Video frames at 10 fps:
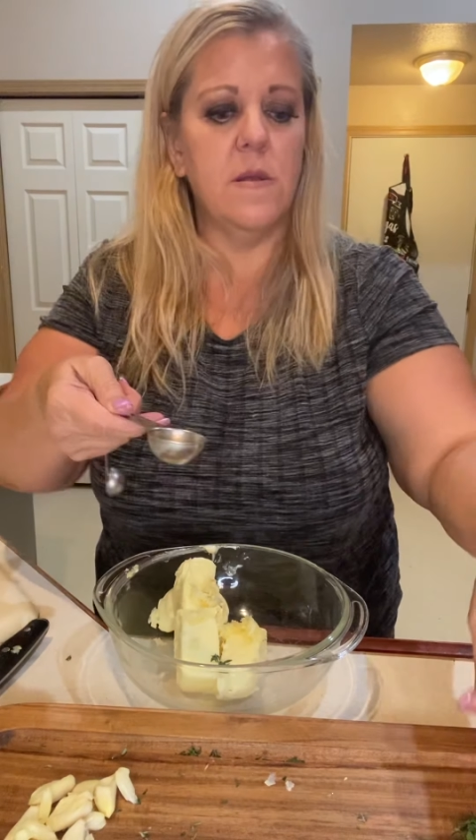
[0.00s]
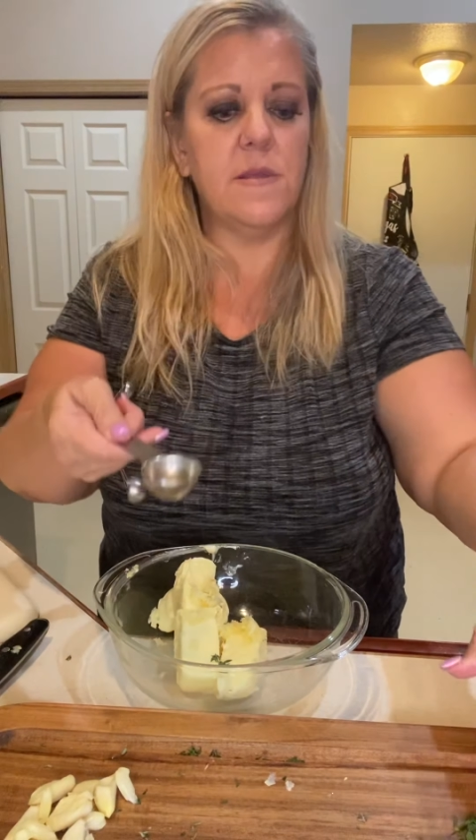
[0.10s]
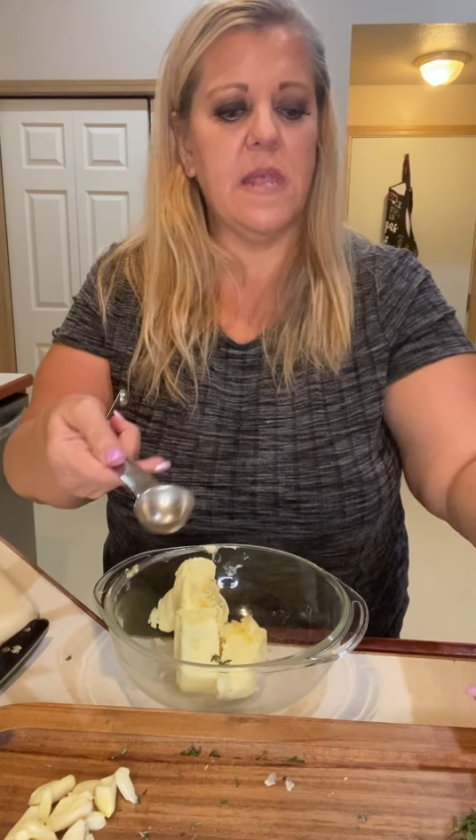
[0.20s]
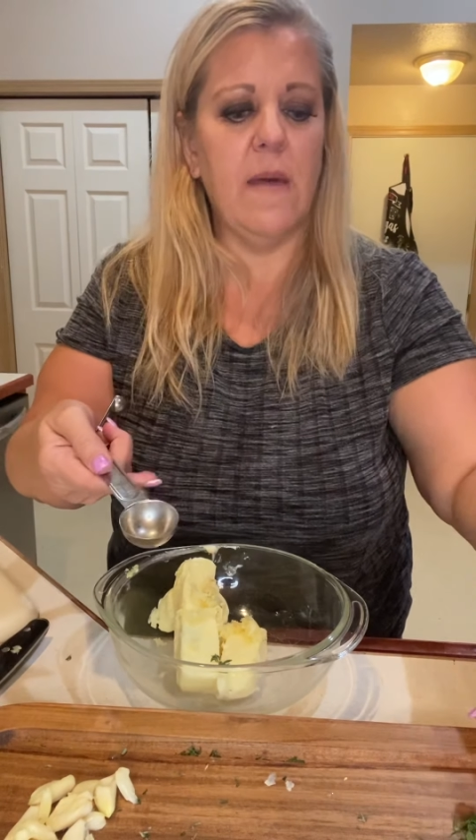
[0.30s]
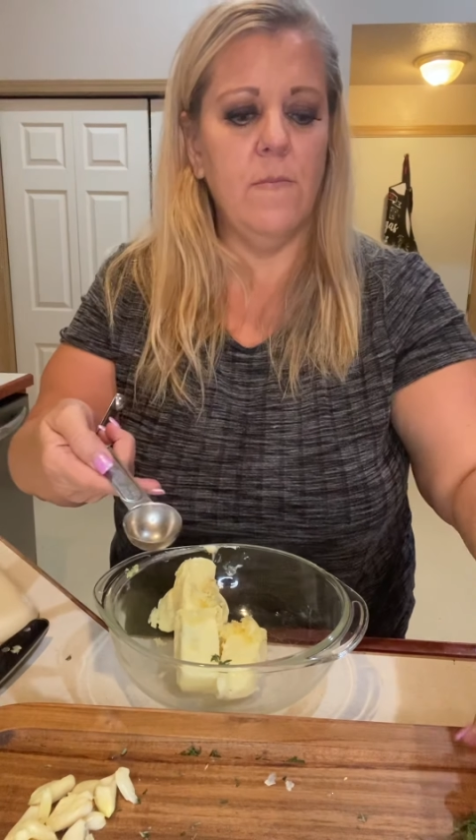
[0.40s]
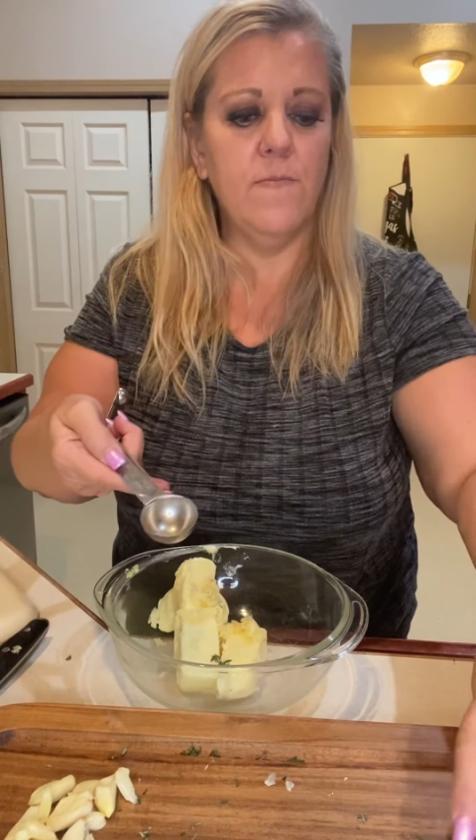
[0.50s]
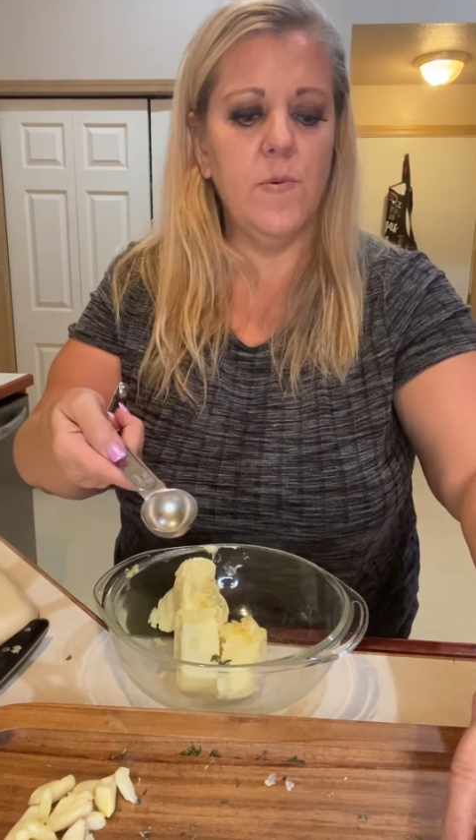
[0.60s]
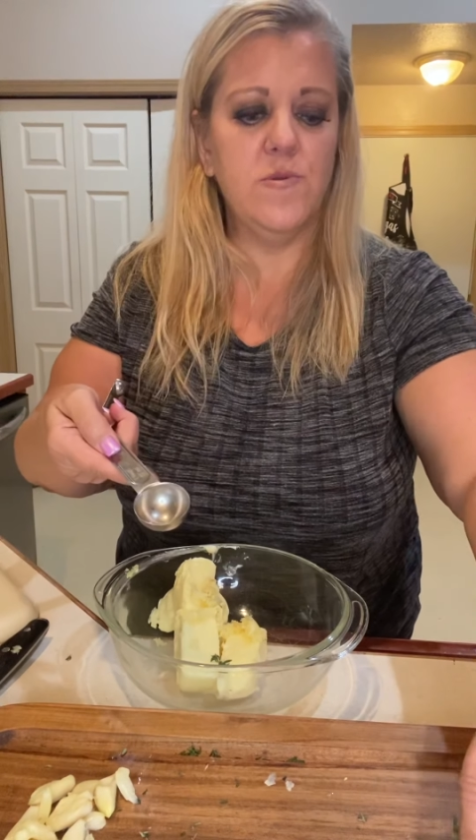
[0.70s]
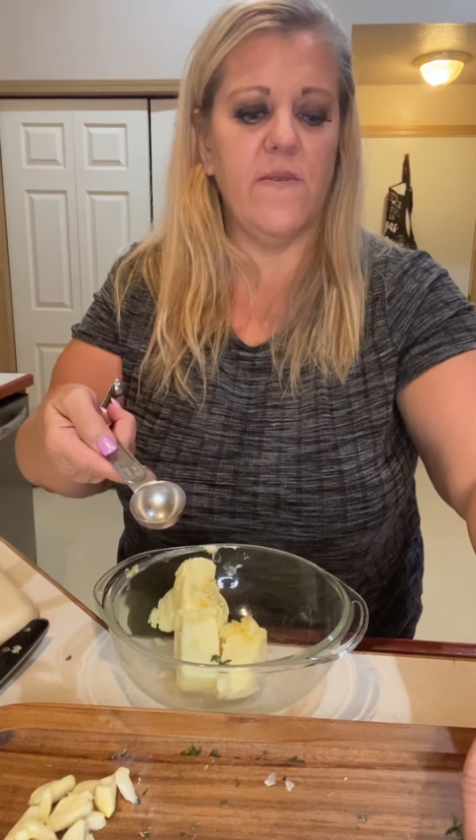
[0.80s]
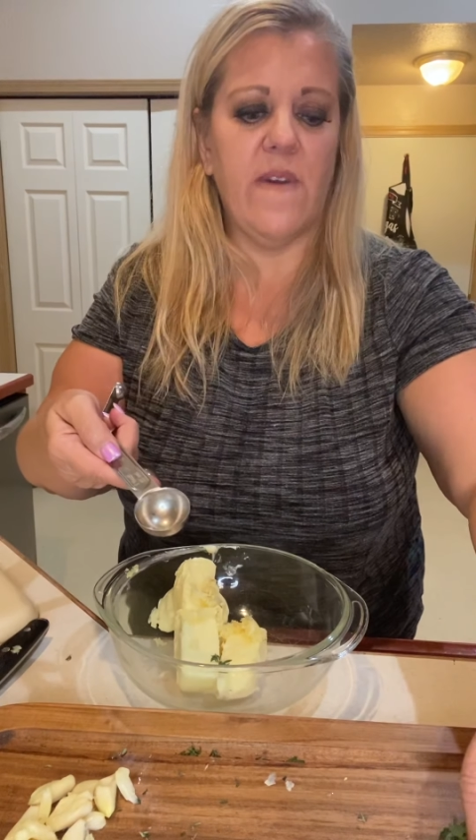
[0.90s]

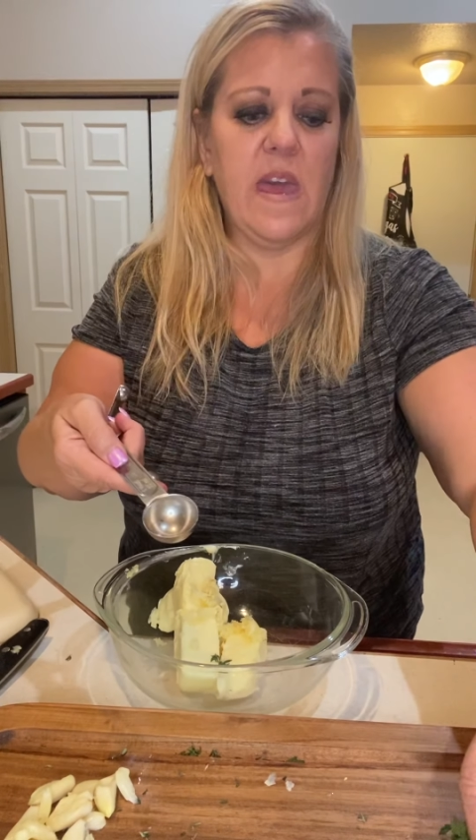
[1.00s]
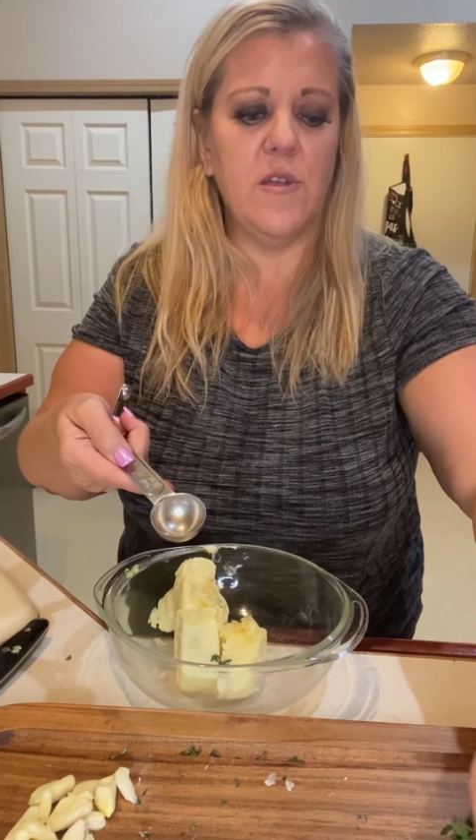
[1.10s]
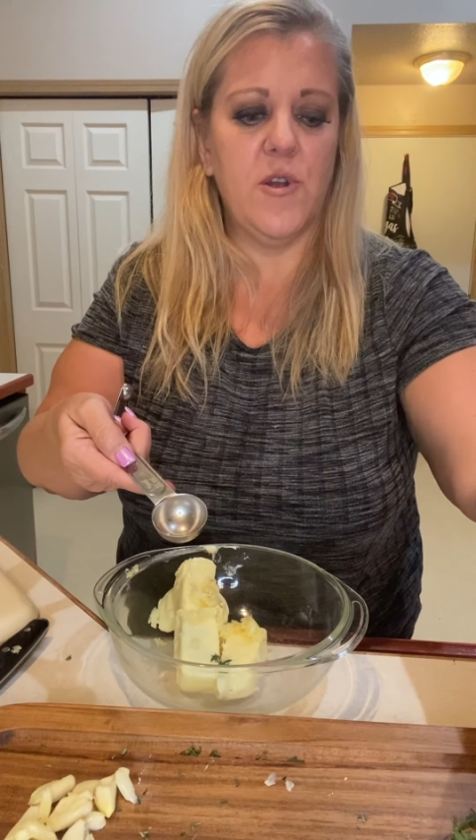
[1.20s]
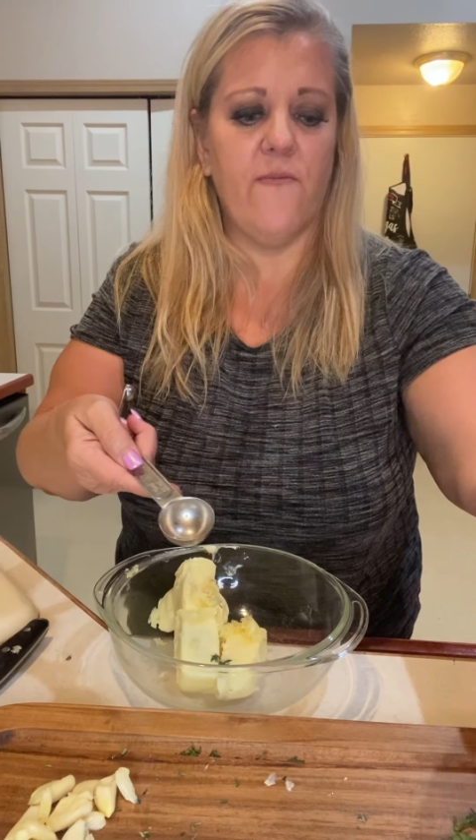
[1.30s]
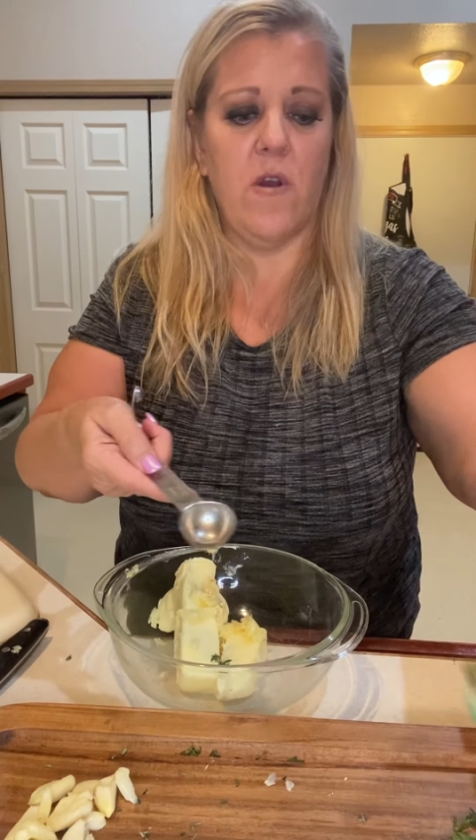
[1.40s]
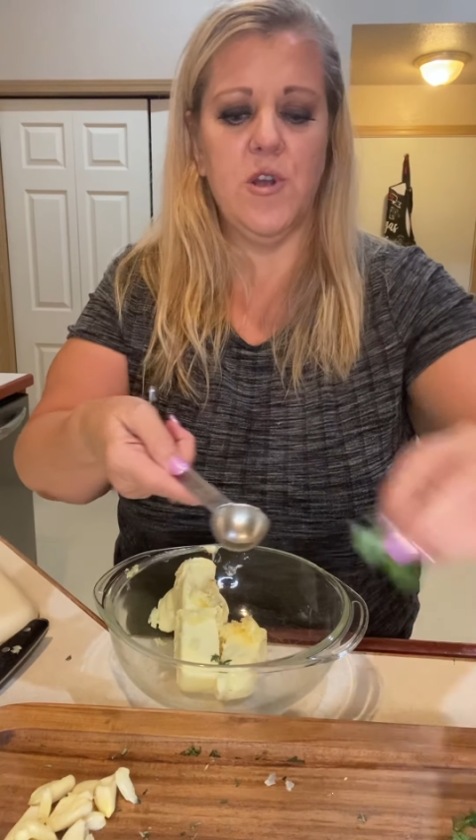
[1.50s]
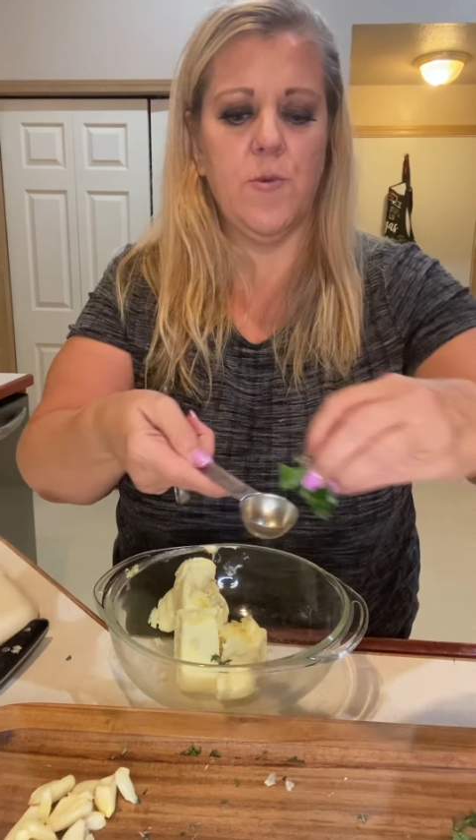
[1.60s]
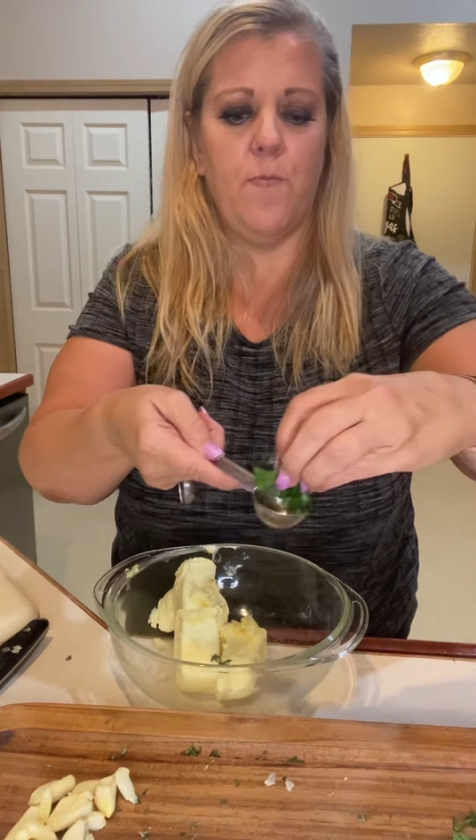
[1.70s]
tablespoons of each fresh